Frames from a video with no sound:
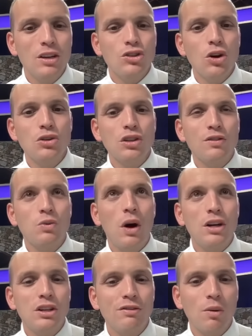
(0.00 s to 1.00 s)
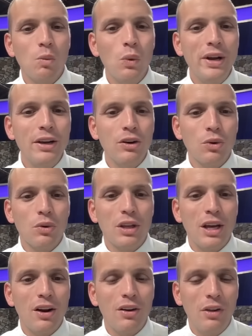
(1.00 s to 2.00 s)
Joseph's watching from Whittier, North
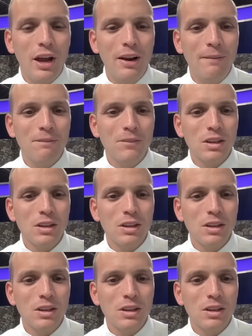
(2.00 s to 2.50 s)
Carolina.